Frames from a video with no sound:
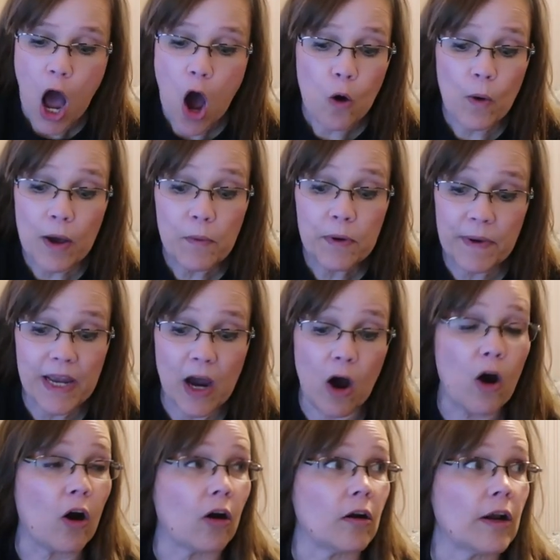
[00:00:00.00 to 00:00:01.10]
Oh, it would be
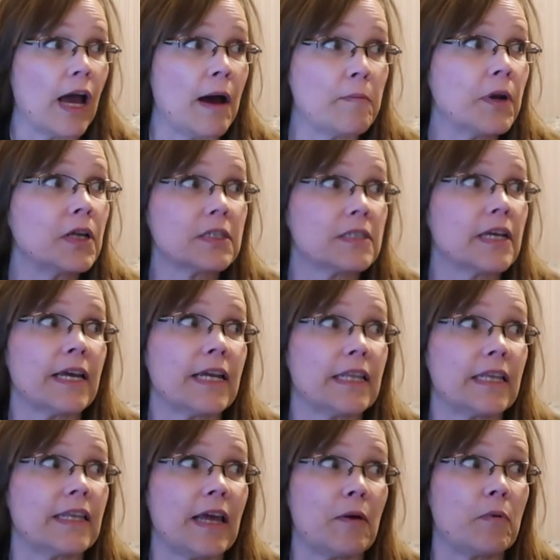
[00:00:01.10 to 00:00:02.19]
hard. I'm not saying
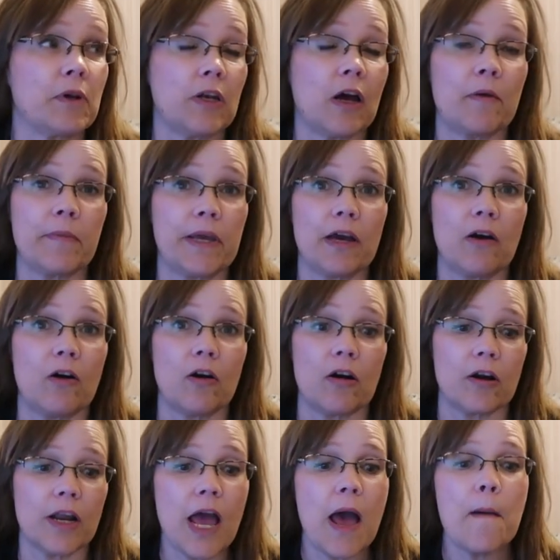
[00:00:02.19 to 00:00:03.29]
that that would not be
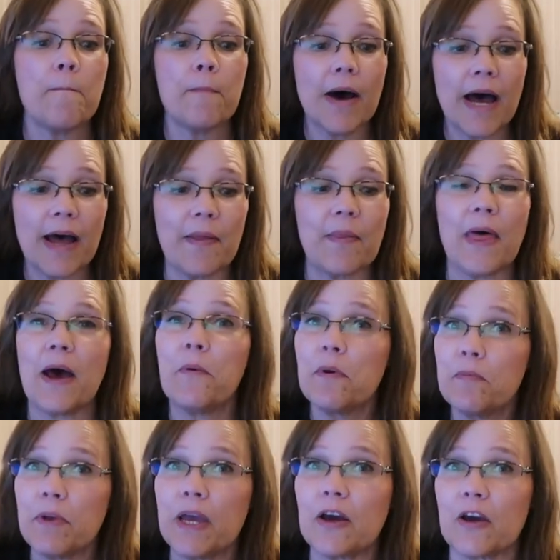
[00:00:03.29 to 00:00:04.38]
hard, but that would
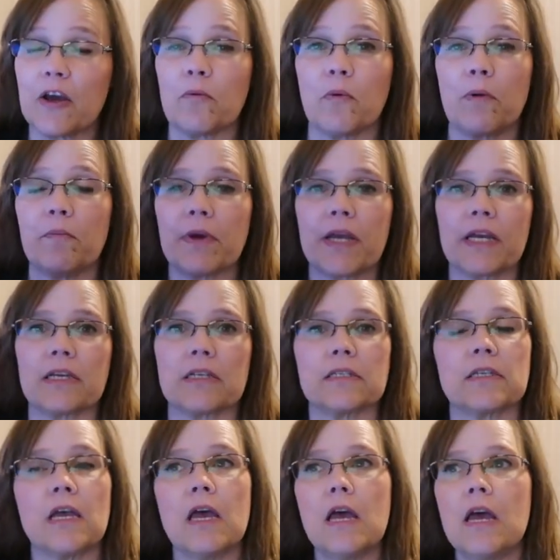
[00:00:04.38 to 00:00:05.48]
be a good one
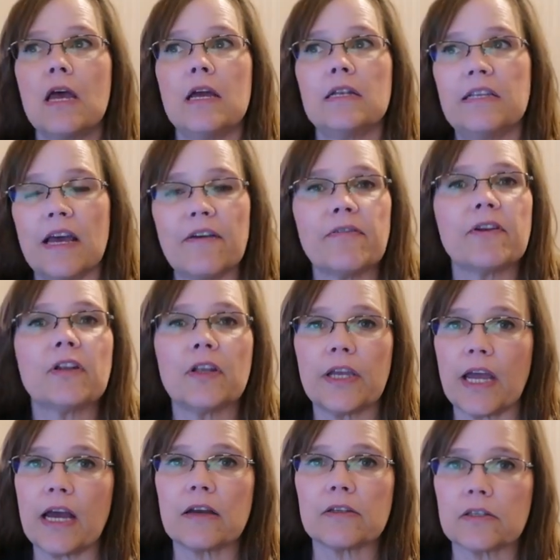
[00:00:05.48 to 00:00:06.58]
because definitely
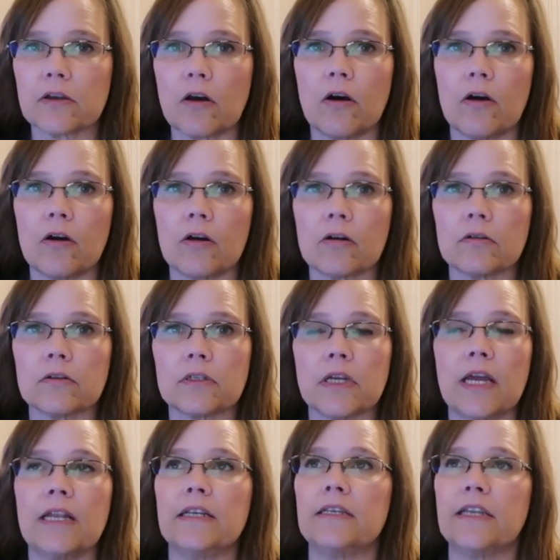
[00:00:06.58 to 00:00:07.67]
House of Cards
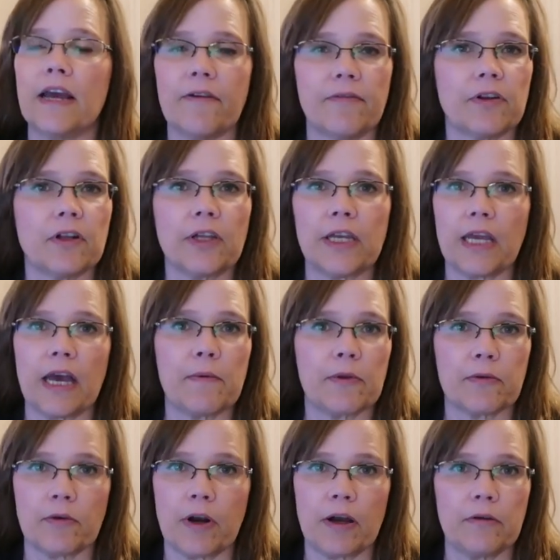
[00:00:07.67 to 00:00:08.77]
and definitely Game of
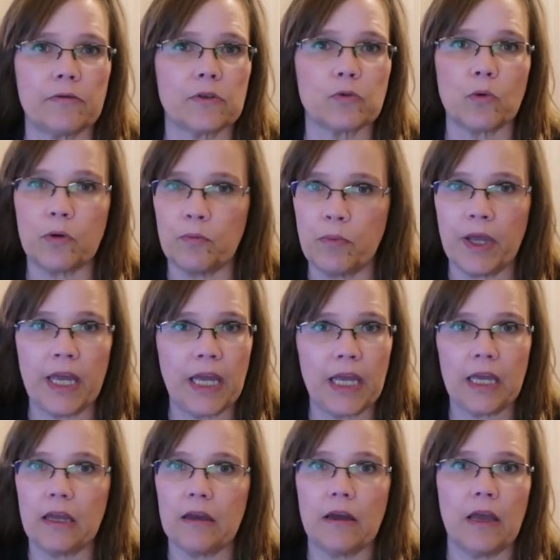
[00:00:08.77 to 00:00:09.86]
Thrones would
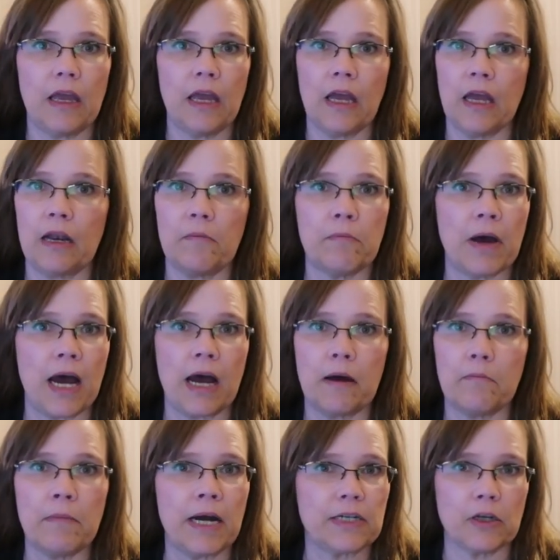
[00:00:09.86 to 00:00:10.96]
be in my,
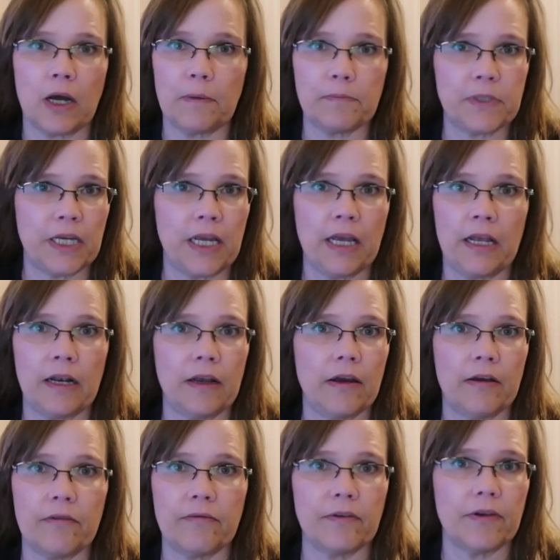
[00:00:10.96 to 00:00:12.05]
my top 10
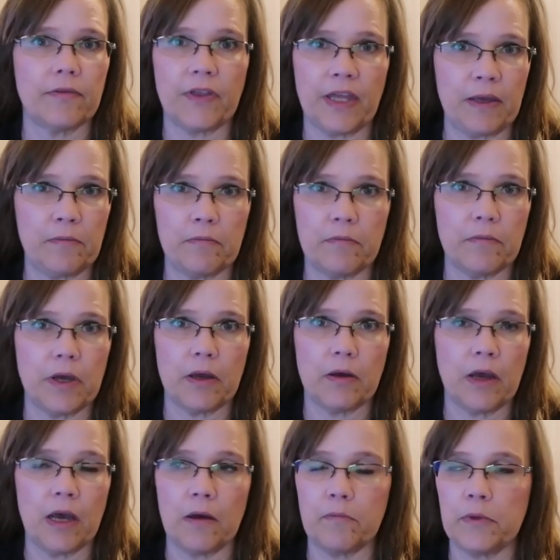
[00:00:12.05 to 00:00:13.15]
of theme
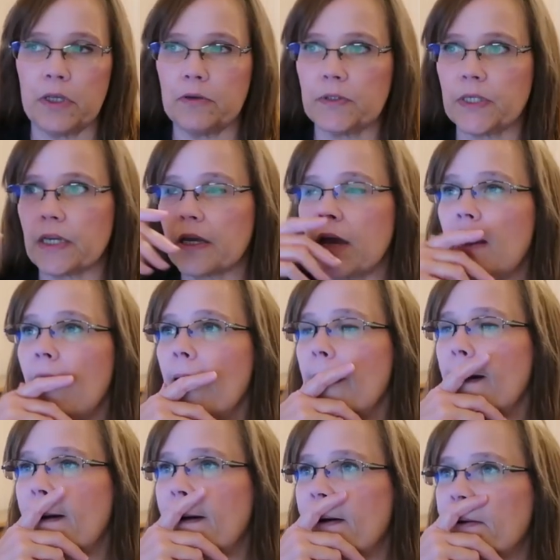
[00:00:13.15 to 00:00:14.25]
uh, music.
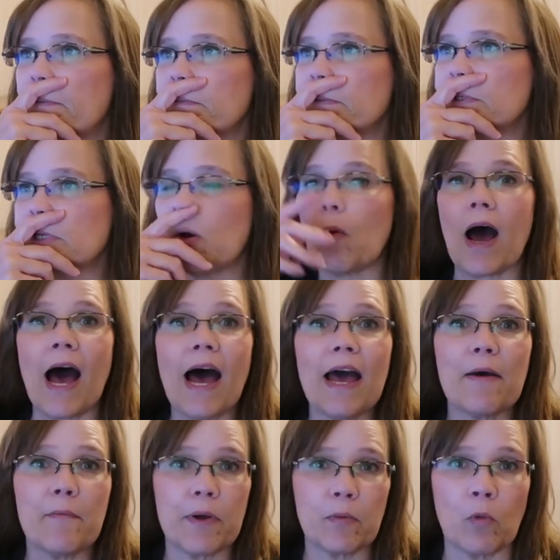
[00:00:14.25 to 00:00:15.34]
Um, so I
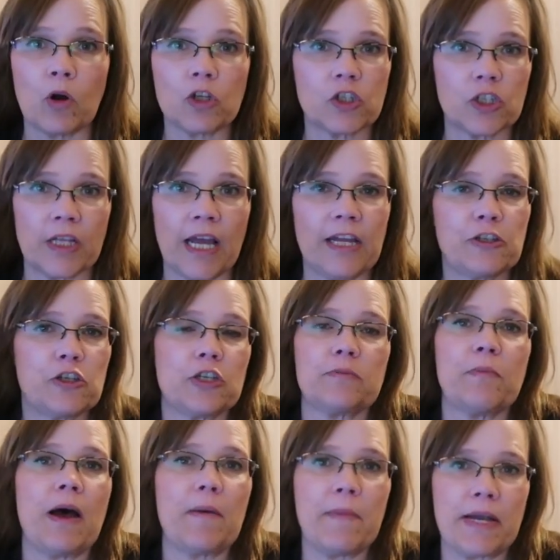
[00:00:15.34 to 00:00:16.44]
have been watching that just
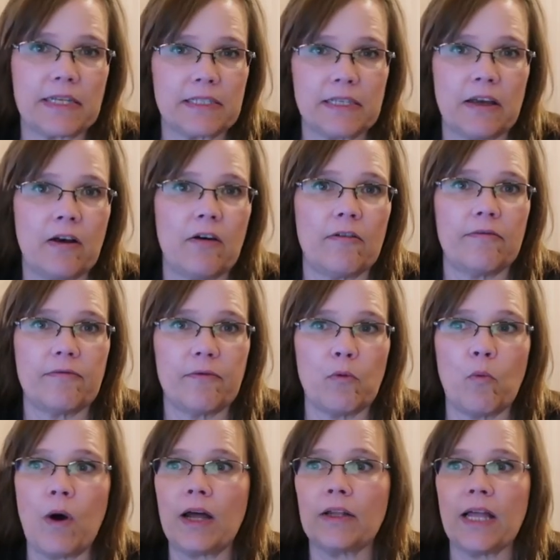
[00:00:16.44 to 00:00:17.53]
by myself
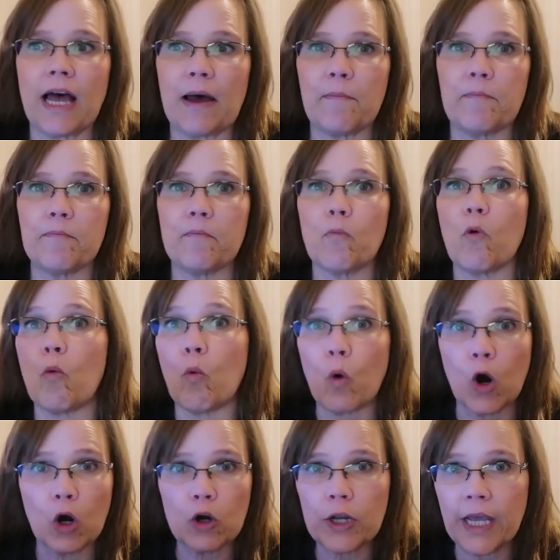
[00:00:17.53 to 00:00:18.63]
while I'm
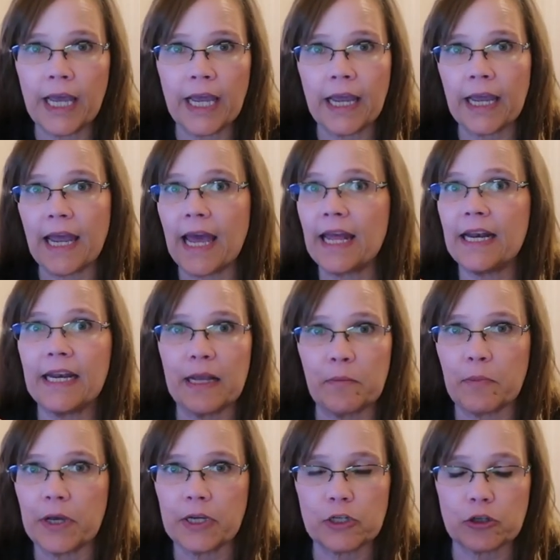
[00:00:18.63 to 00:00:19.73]
working, editing
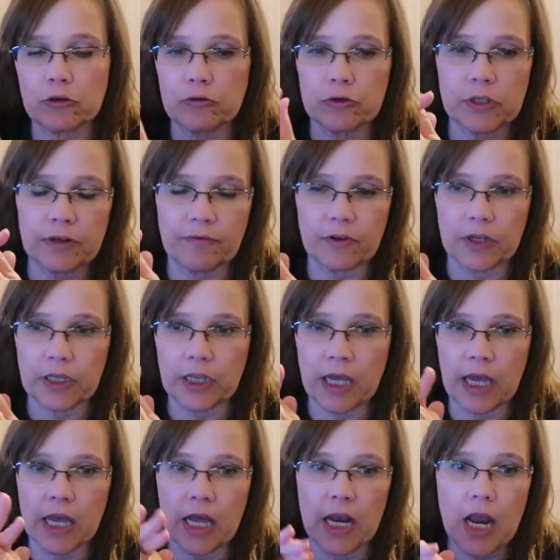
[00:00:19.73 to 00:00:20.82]
pictures, stuff like
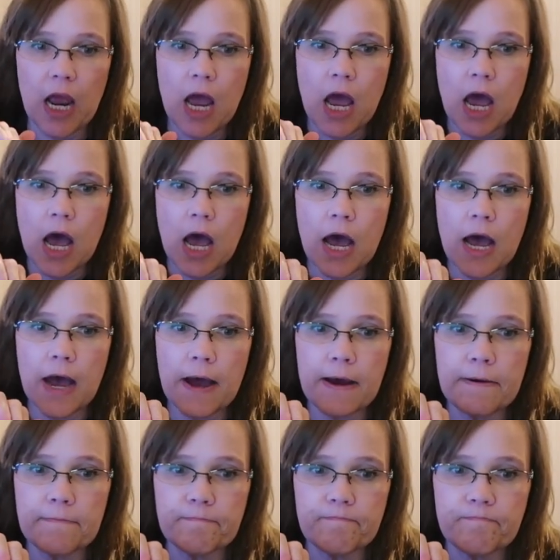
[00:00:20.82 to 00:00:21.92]
that.
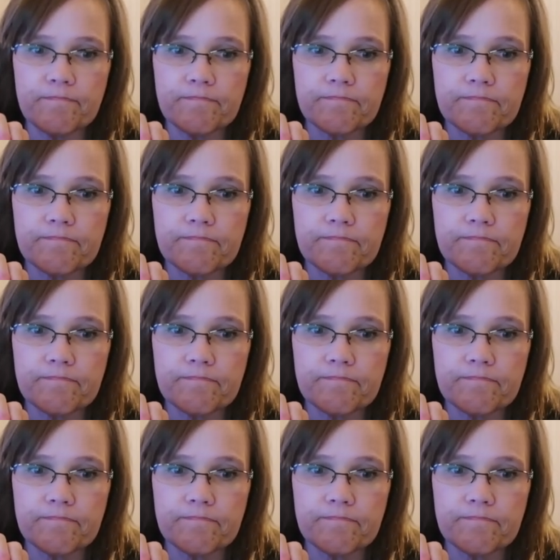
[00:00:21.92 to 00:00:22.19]
Um,